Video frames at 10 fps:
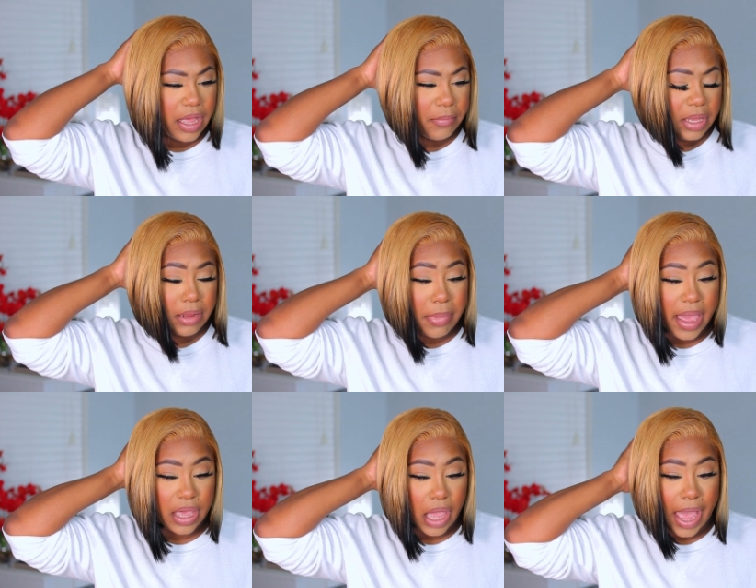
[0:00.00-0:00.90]
Um, in the
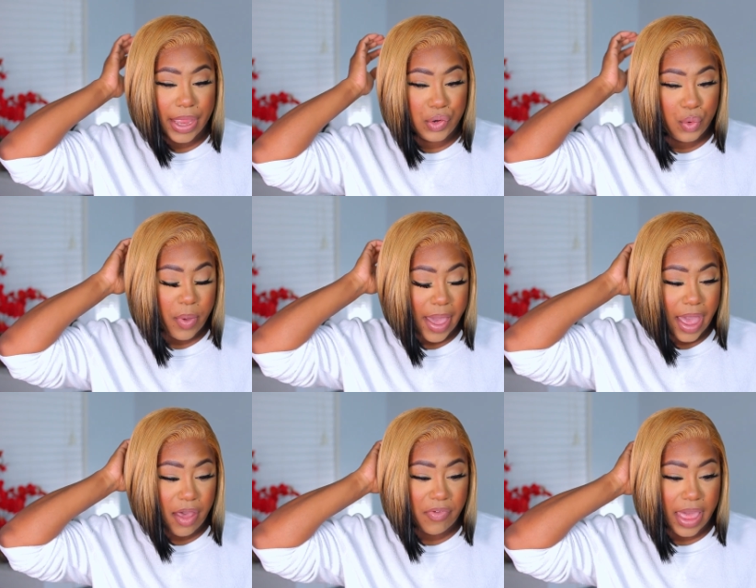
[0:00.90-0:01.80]
back, I do
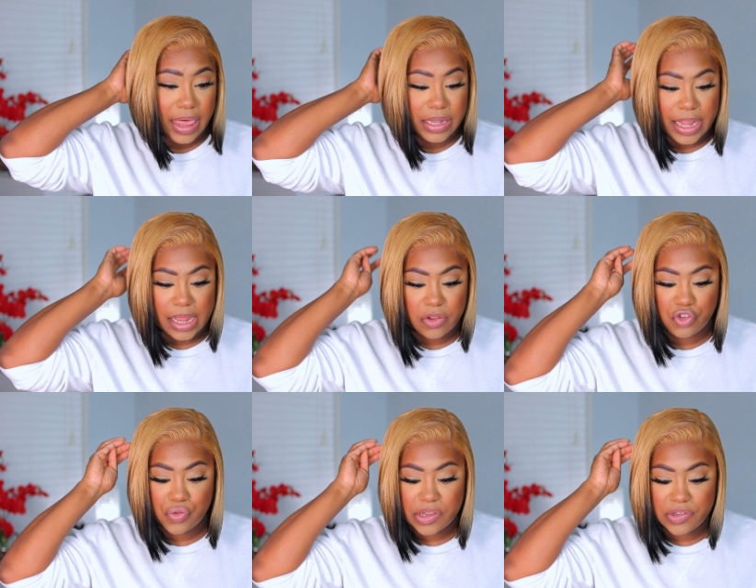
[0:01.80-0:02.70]
have a lot of
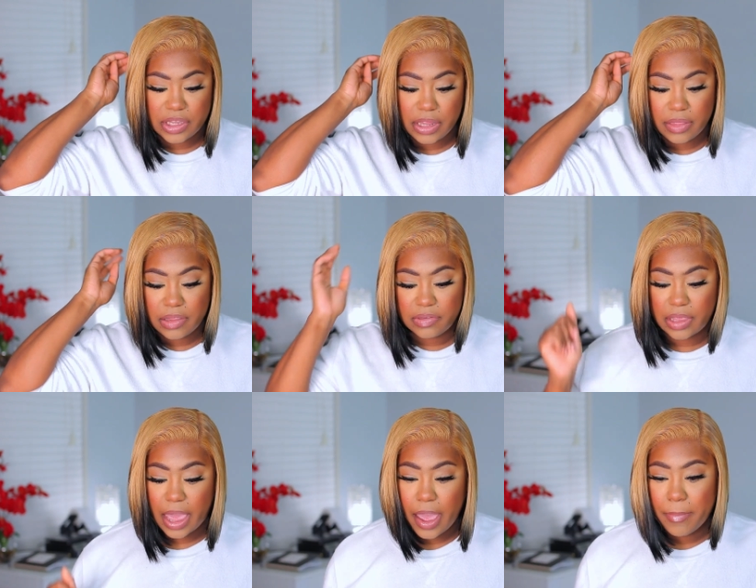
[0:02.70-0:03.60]
stretch in this
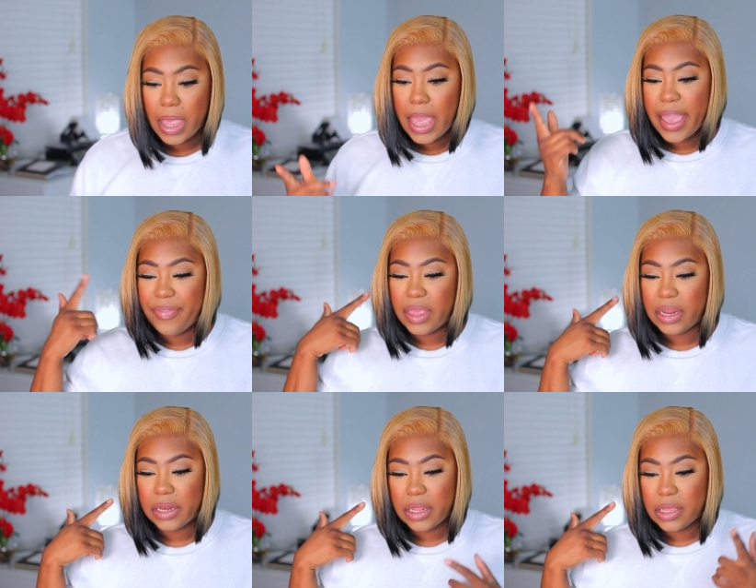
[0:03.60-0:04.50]
cap, and
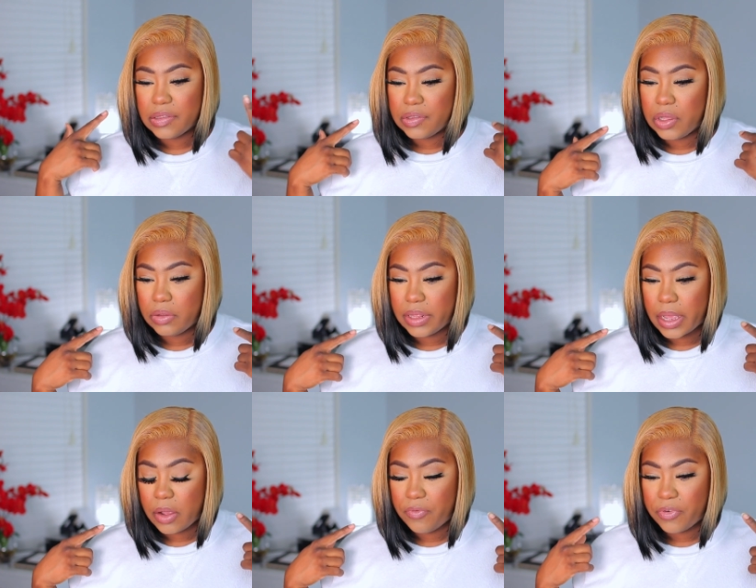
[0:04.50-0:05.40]
then it does go
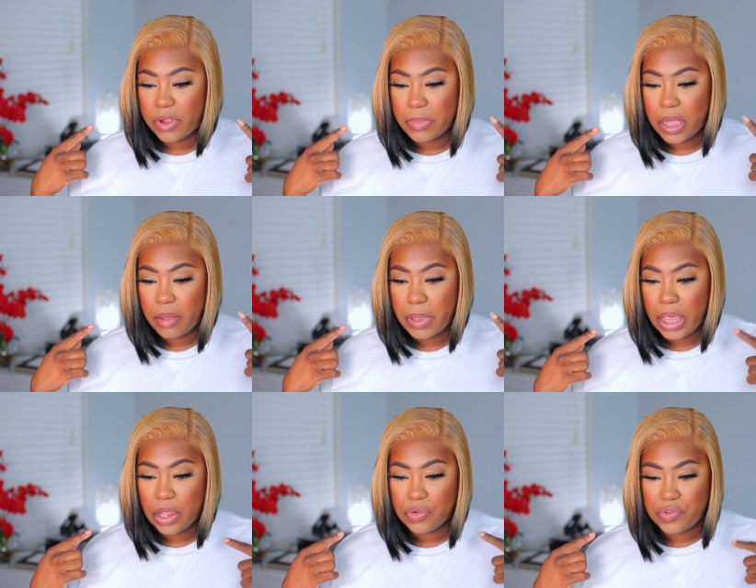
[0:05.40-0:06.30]
down from um,
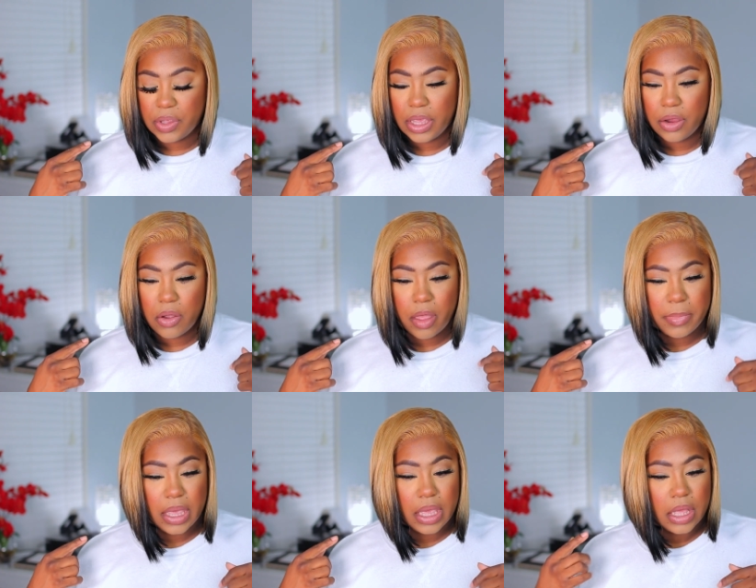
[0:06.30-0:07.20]
ear to ear
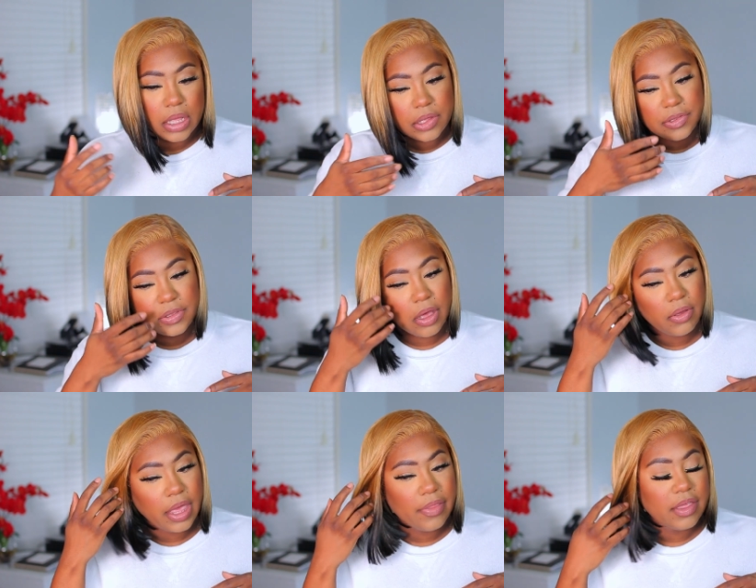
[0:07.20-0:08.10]
on me. So
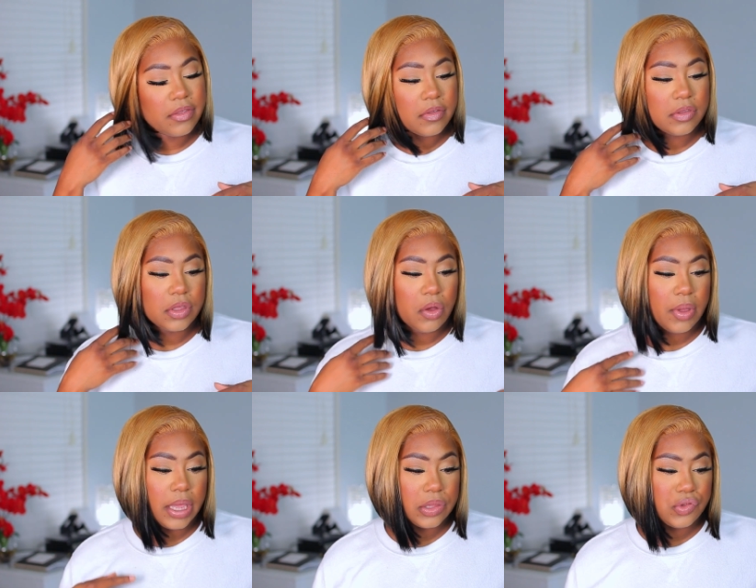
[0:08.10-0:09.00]
yeah, this is
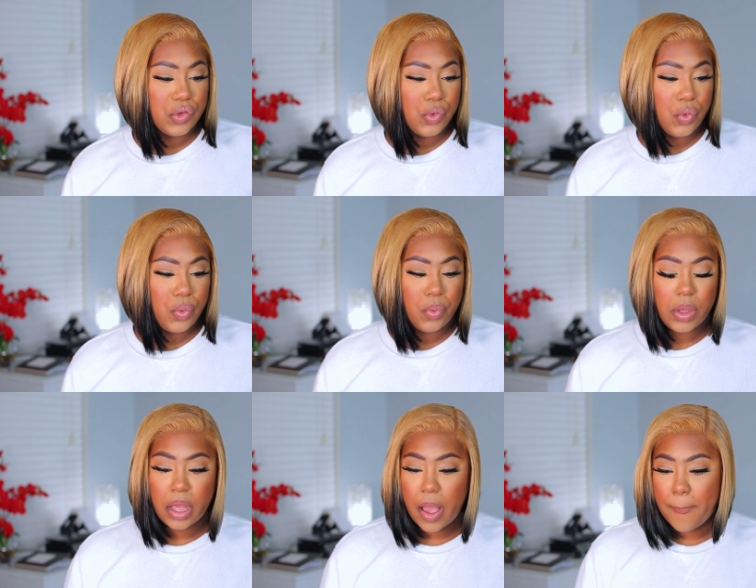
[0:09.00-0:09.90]
going to
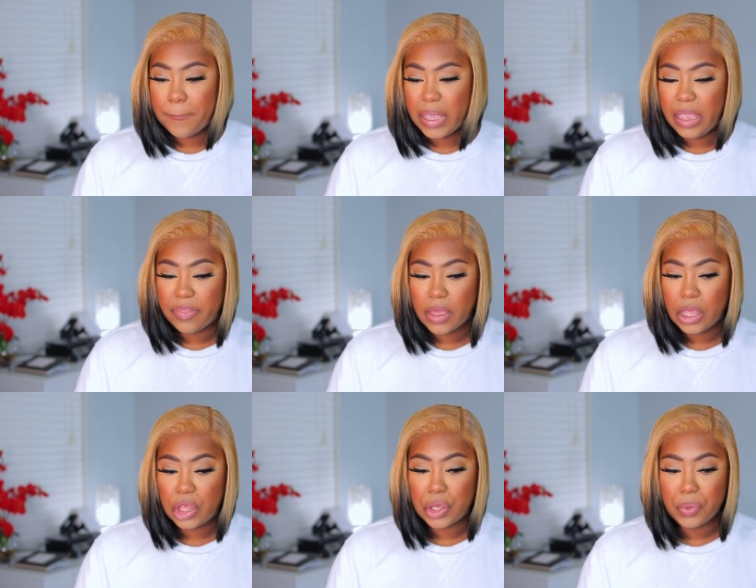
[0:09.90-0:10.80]
um, be the
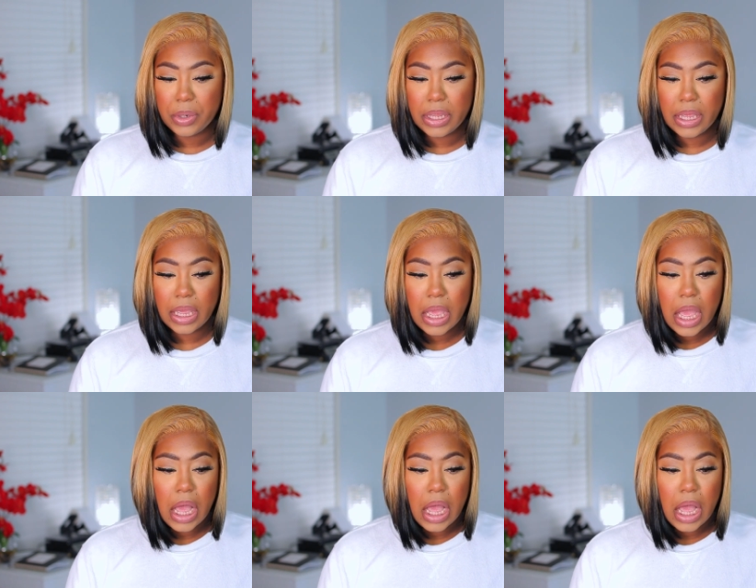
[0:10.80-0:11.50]
unit.